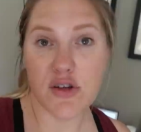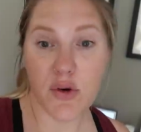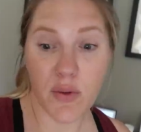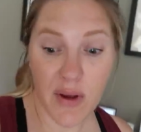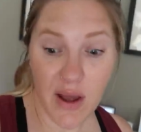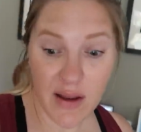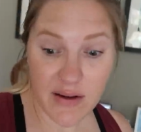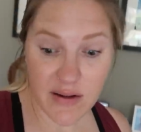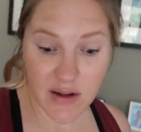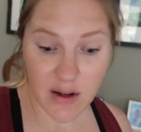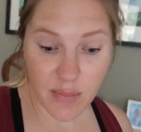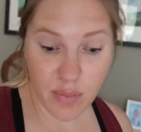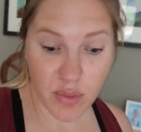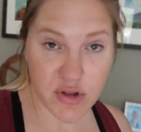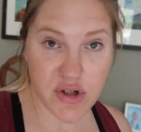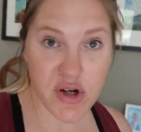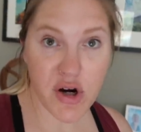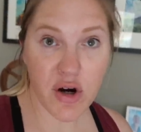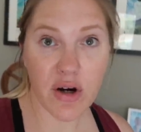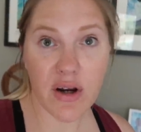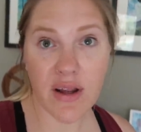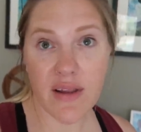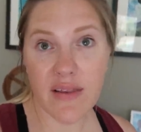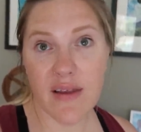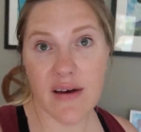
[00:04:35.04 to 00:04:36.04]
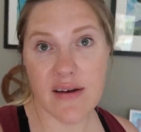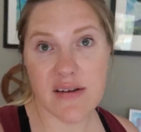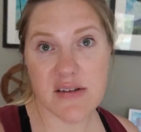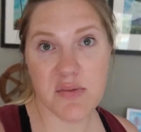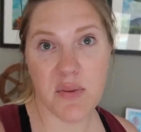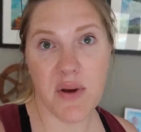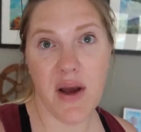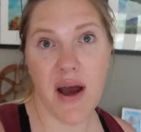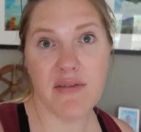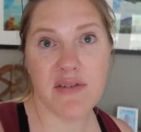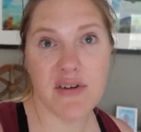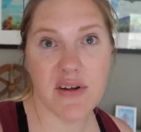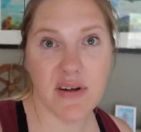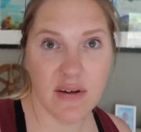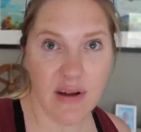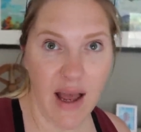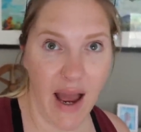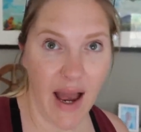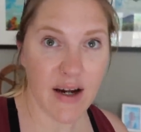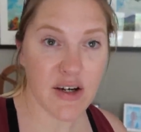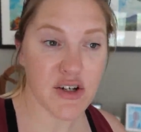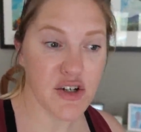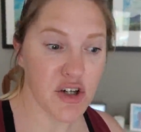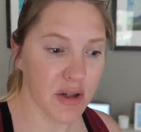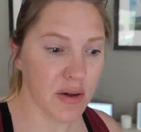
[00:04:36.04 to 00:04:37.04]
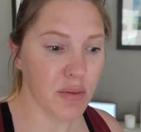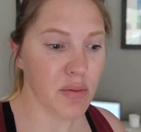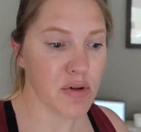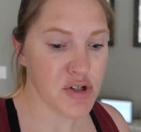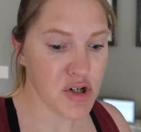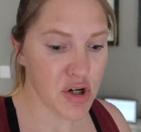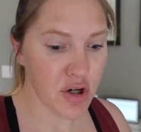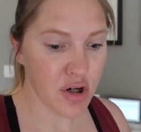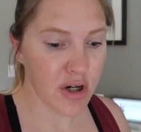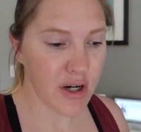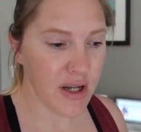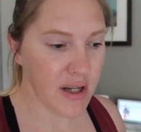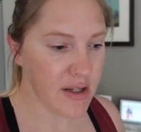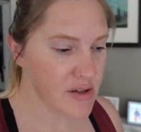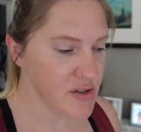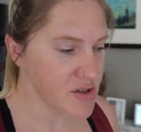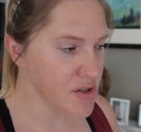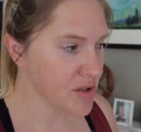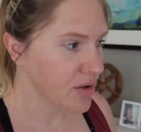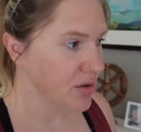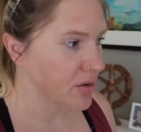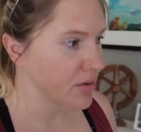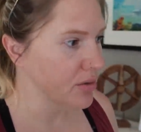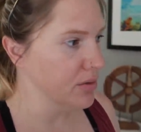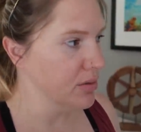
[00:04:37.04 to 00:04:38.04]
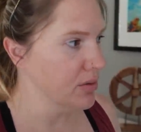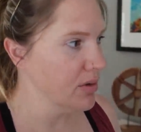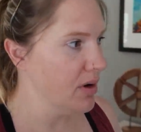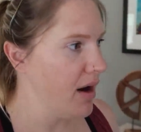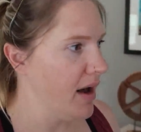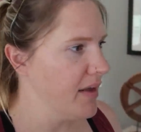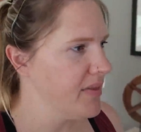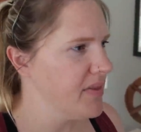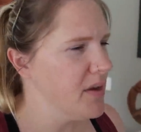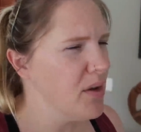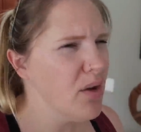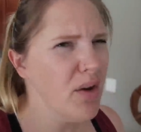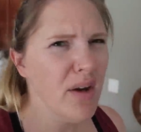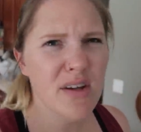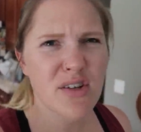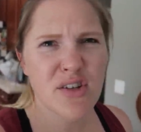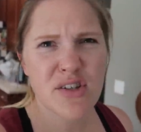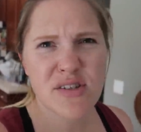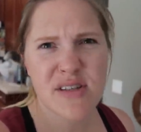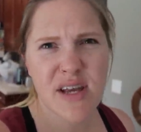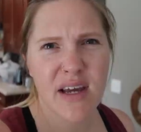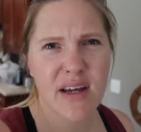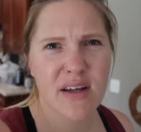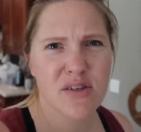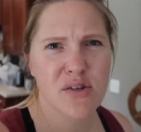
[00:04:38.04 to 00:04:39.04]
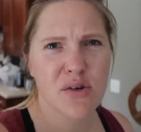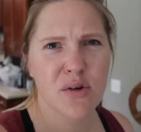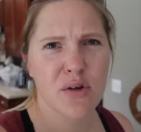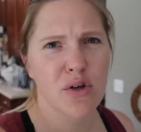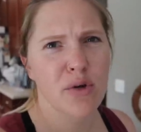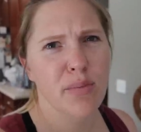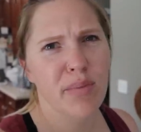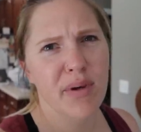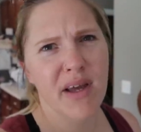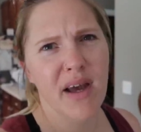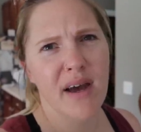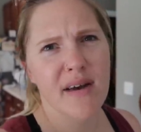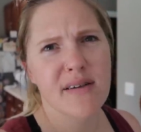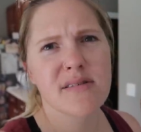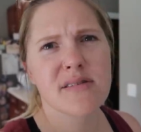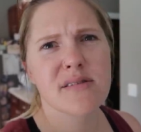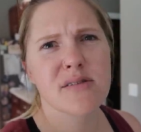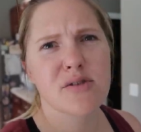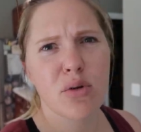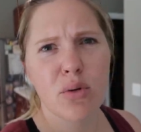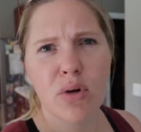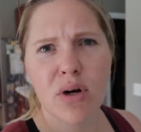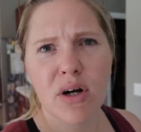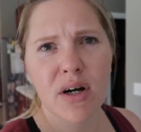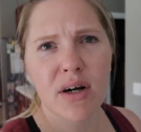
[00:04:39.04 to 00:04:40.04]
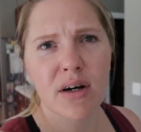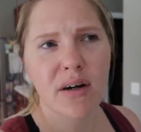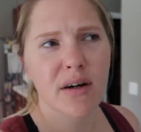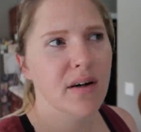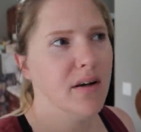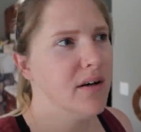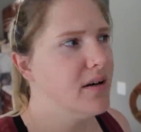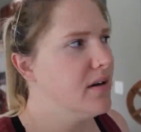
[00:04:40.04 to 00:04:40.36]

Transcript: So we ended up returning this. We have to actually return it to, I think you can just take it to a U P S store.